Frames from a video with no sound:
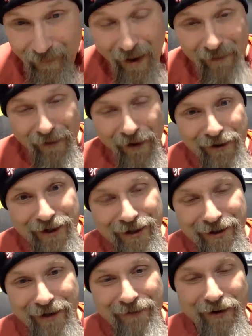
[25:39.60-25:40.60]
I've
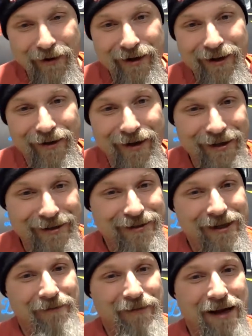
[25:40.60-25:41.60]
already like
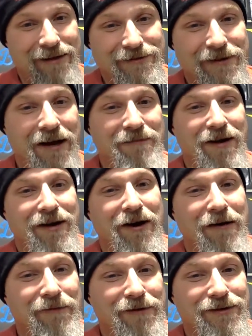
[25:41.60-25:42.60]
stepped outside my
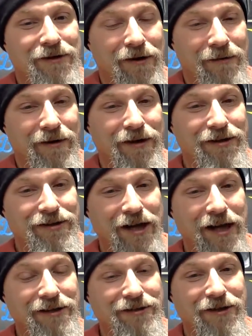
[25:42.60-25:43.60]
comfort zone. I'm going to
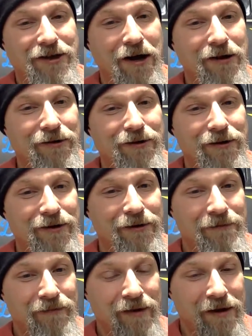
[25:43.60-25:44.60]
change the color of
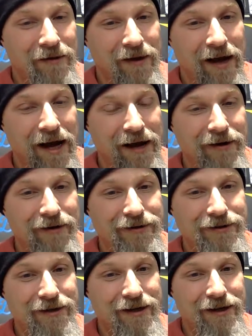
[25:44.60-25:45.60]
the
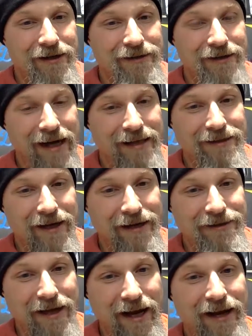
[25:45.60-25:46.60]
headers to that
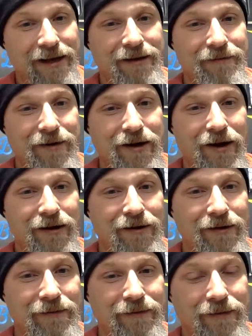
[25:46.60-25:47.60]
titanium
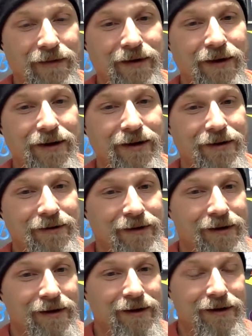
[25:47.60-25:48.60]
color
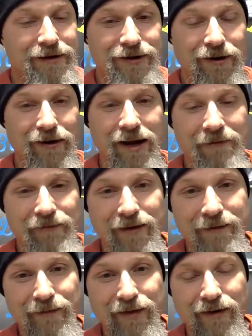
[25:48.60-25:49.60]
because you don't have
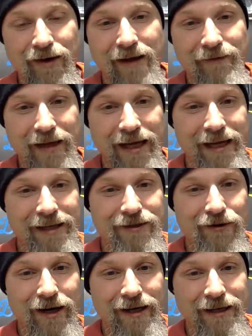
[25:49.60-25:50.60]
to heat
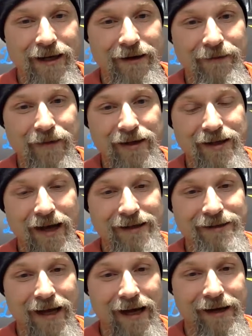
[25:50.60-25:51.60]
treat the
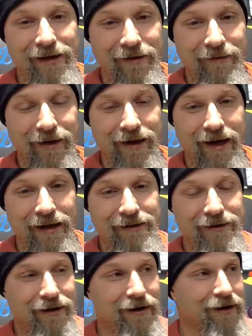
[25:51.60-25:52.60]
titanium in
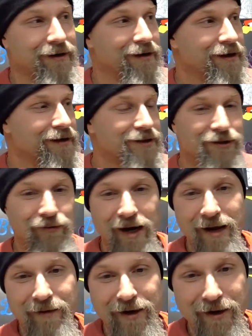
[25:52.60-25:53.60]
that
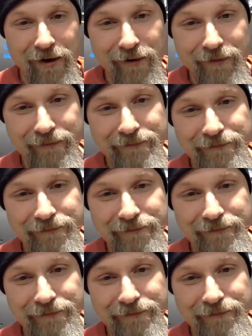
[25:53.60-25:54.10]
ceramic coat.